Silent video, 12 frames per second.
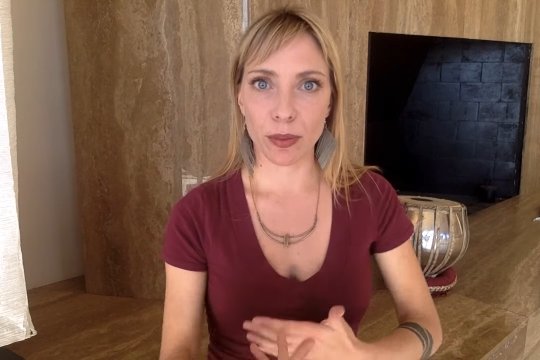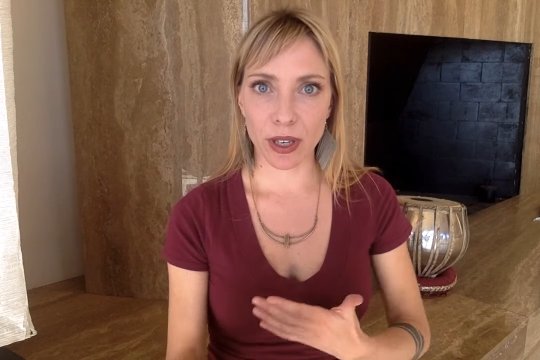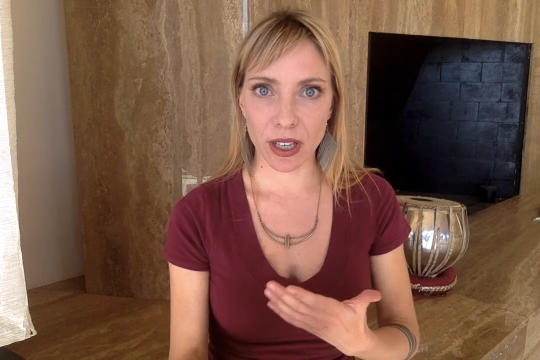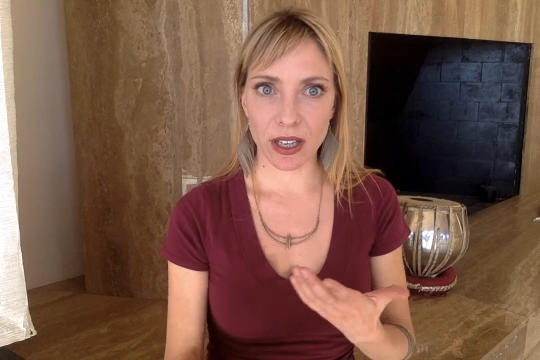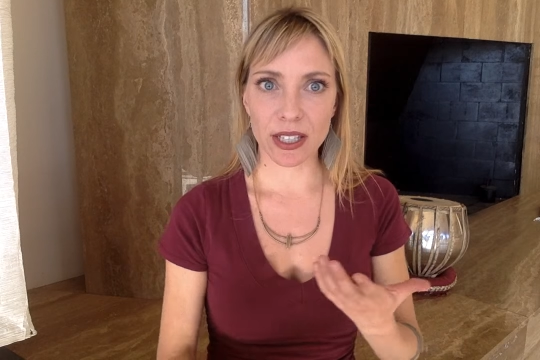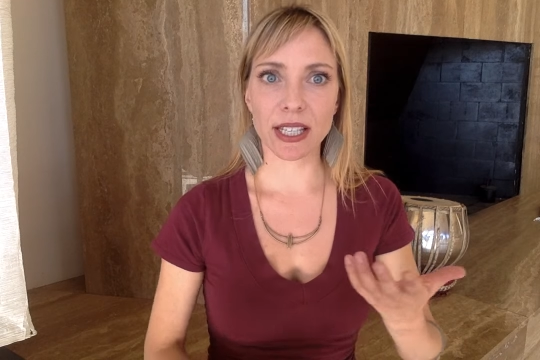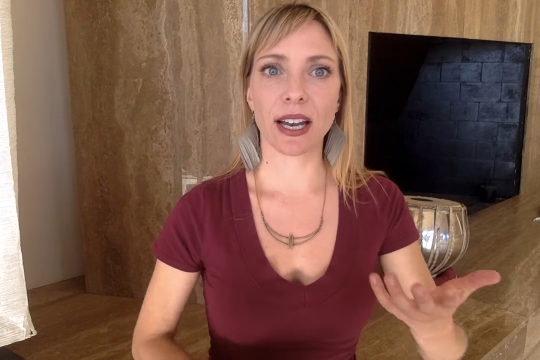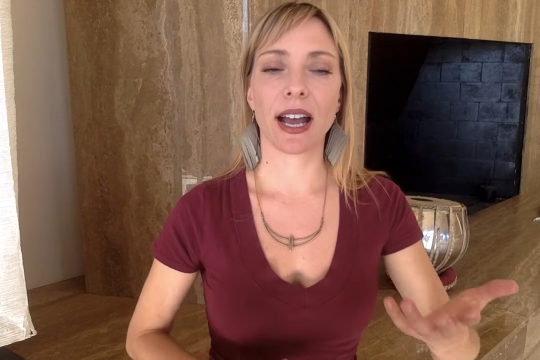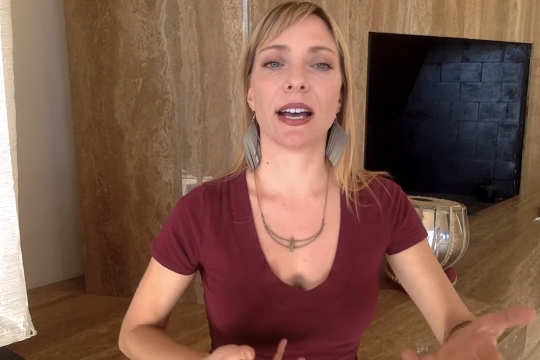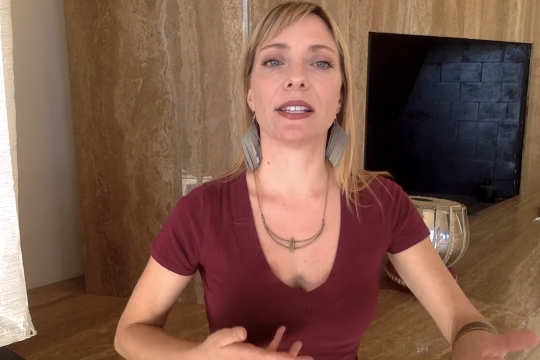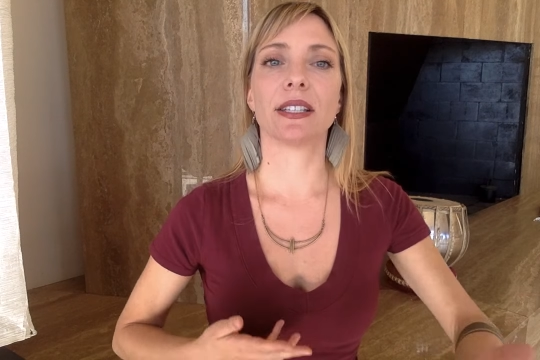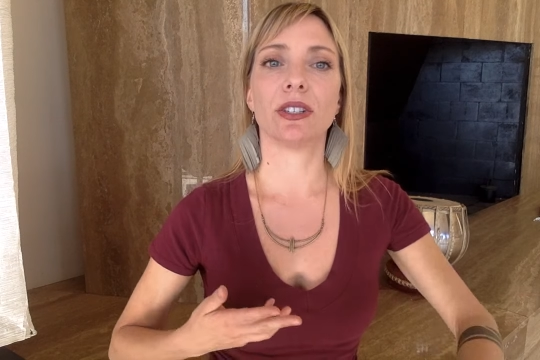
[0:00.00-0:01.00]
because it
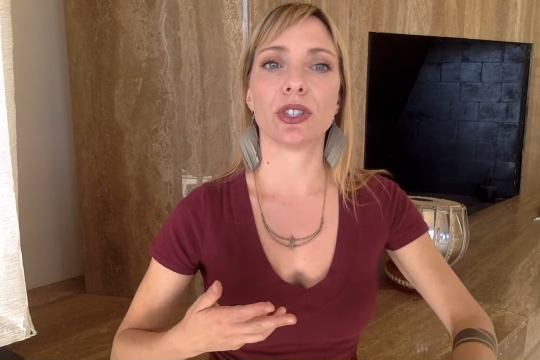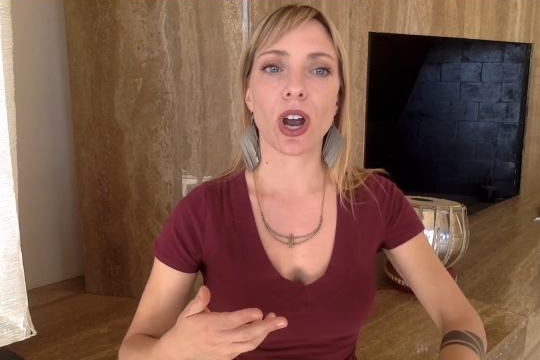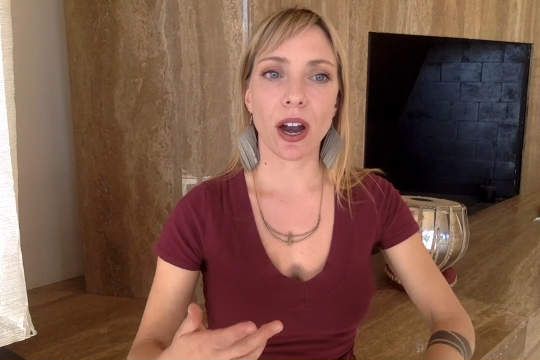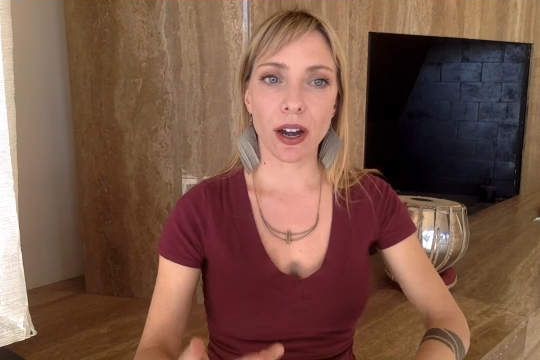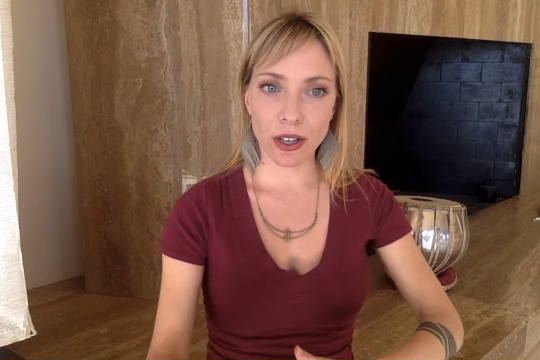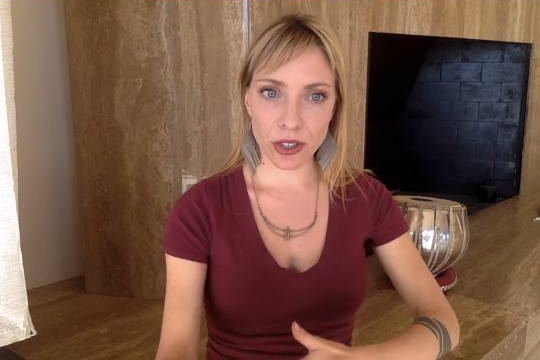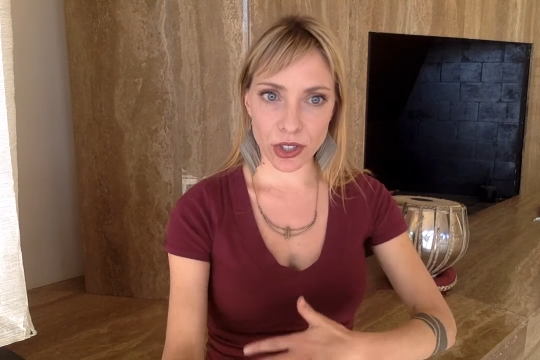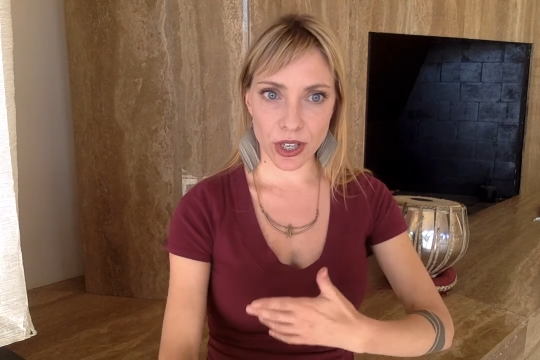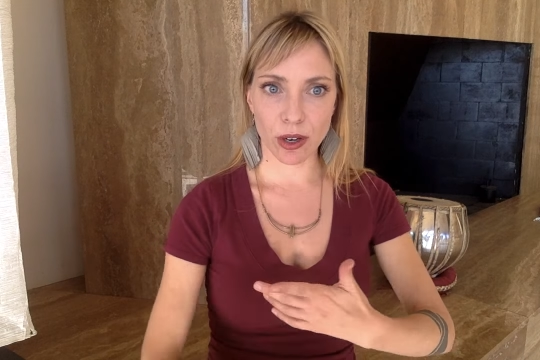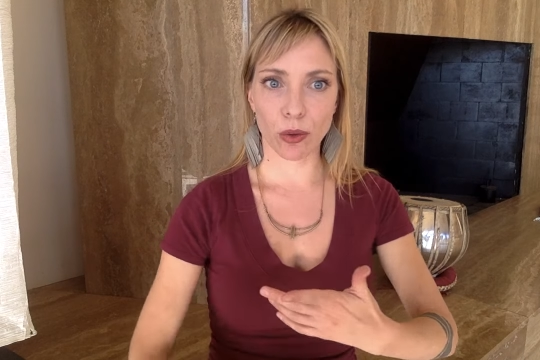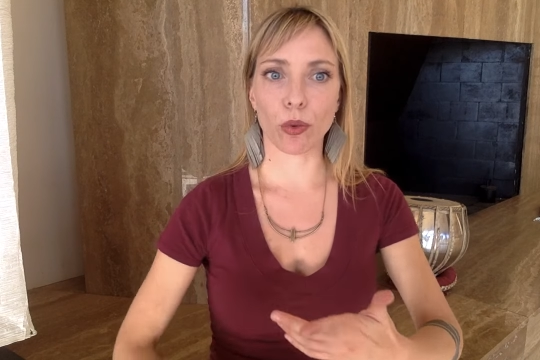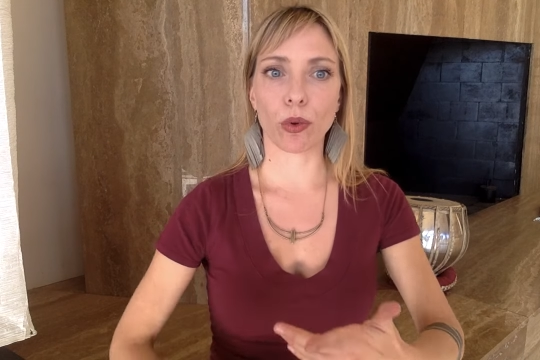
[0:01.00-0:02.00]
has a charge
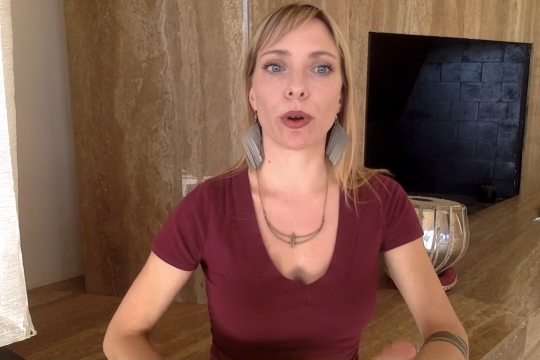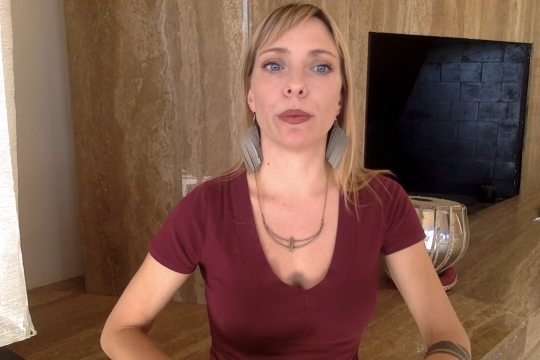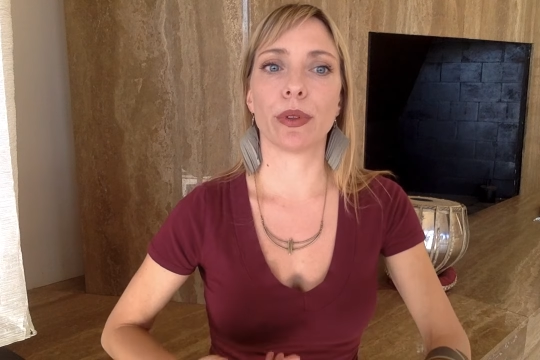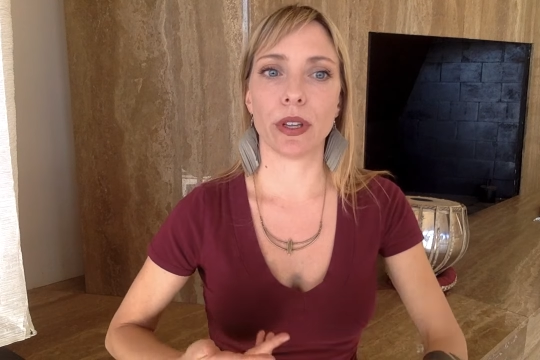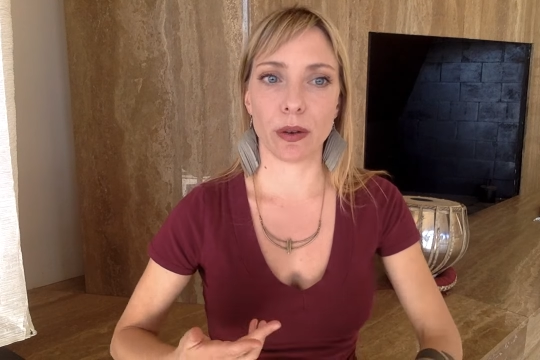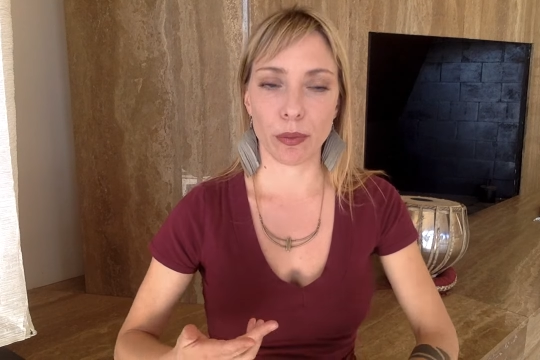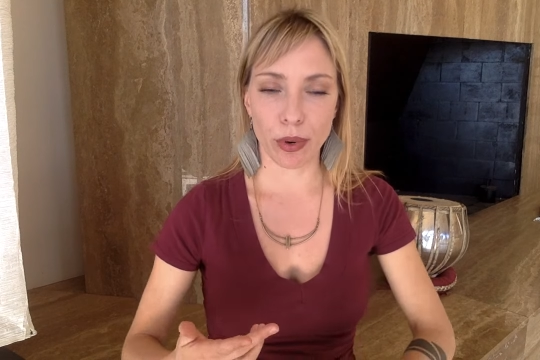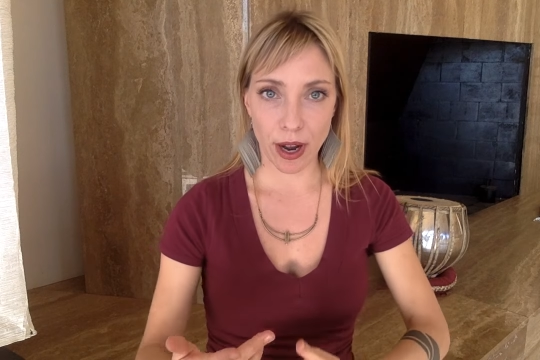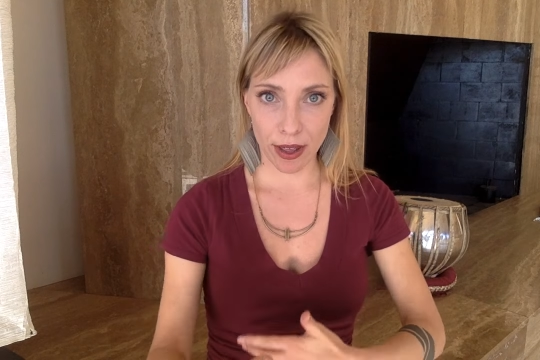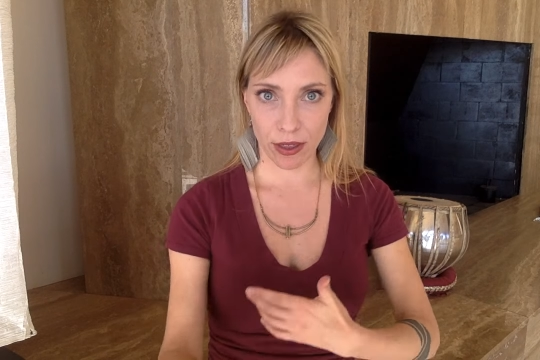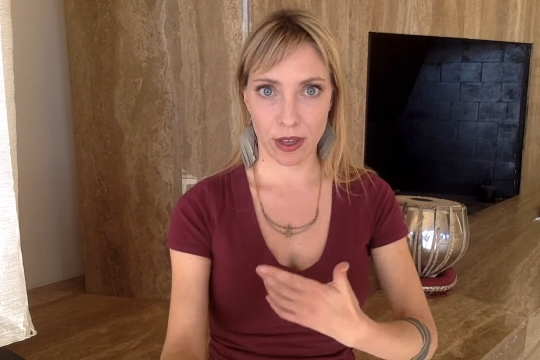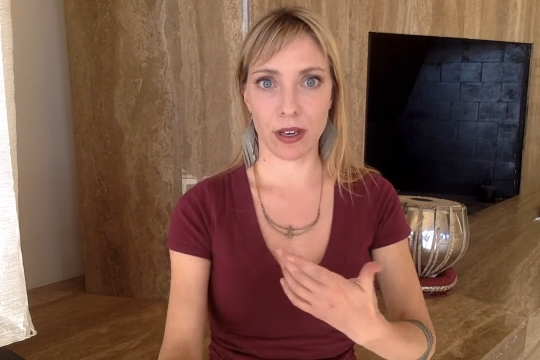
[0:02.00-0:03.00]
and a warmth and a
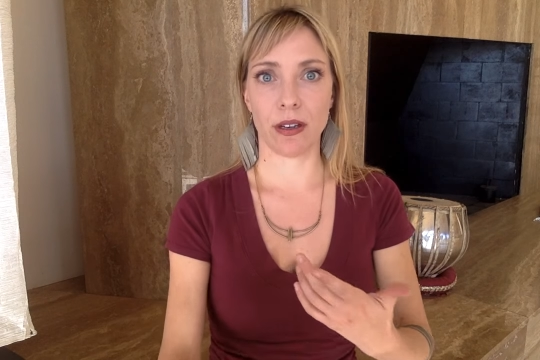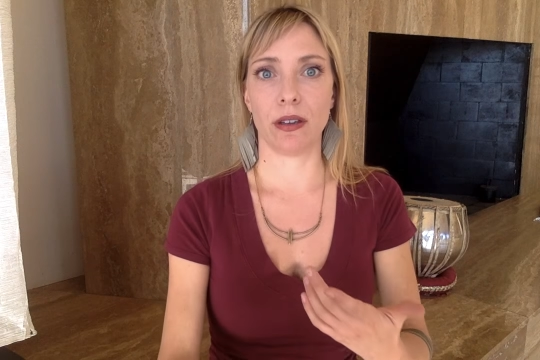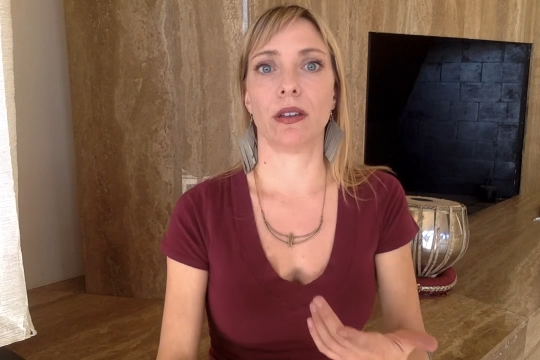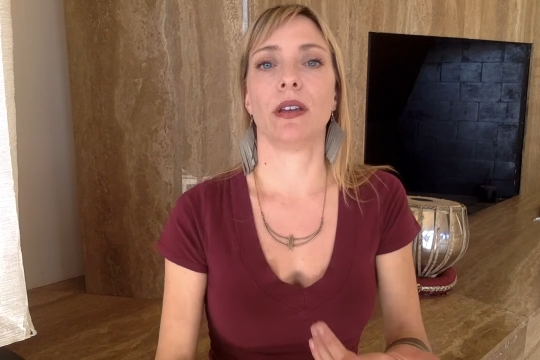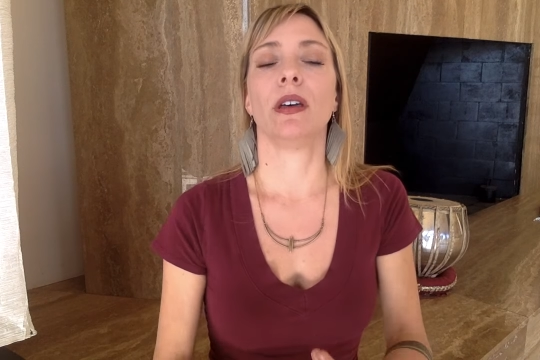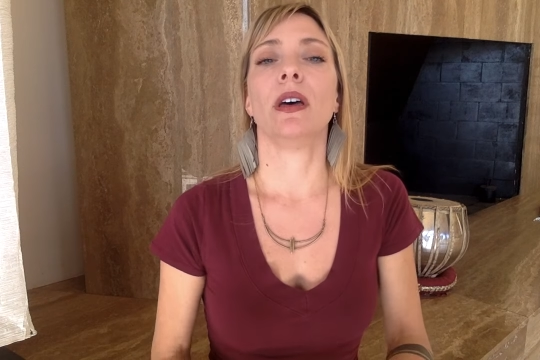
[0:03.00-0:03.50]
breath and the